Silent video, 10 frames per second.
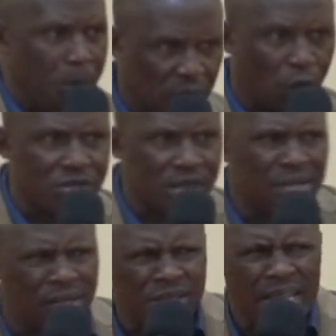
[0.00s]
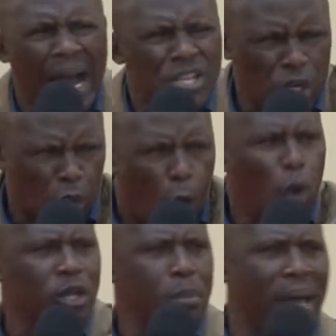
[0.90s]
because it is actually
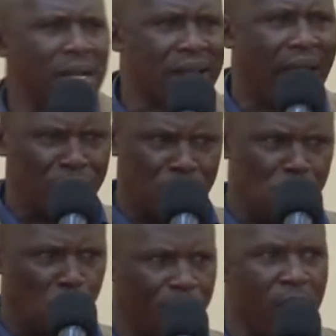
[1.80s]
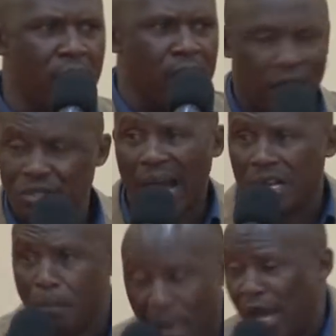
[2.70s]
holding the entire region. It
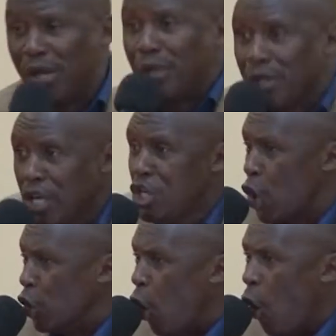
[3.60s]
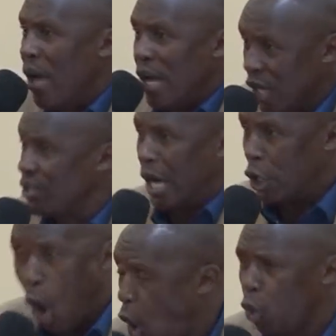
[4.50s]
can be regional. It can
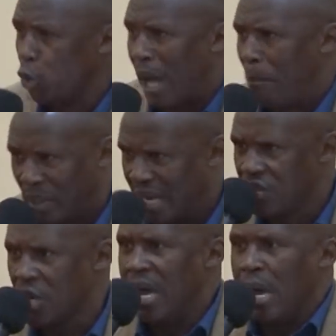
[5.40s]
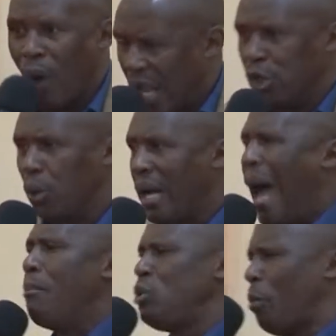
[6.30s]
hold a place. When you
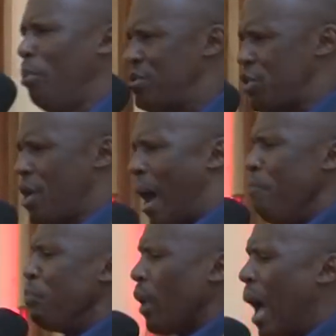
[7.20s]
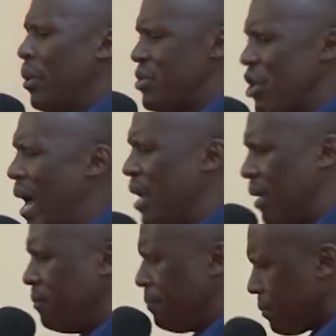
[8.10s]
come to Busia, I was
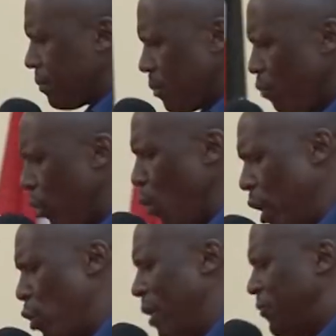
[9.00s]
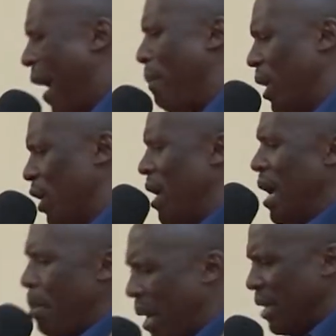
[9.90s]
sharing with one family
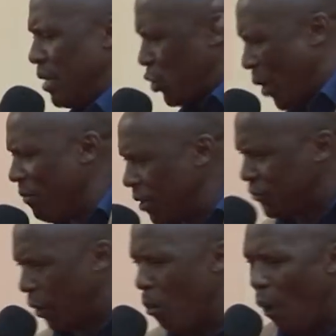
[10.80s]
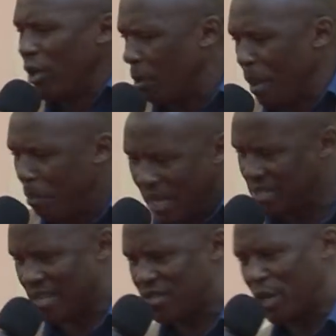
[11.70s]
but they traveled from one of the
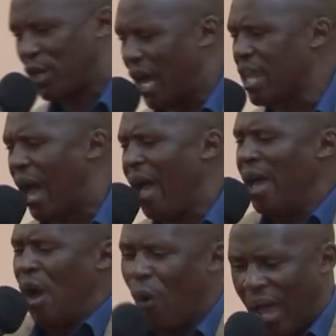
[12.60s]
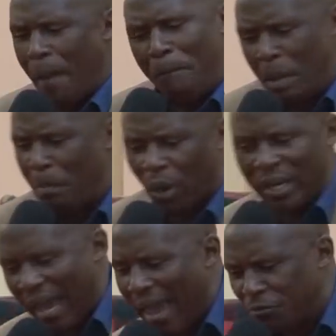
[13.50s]
places in Kenya where people
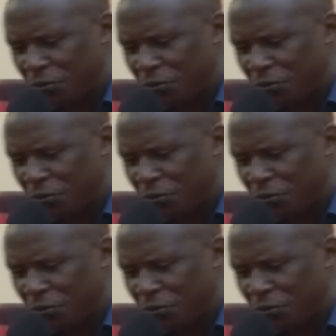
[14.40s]
care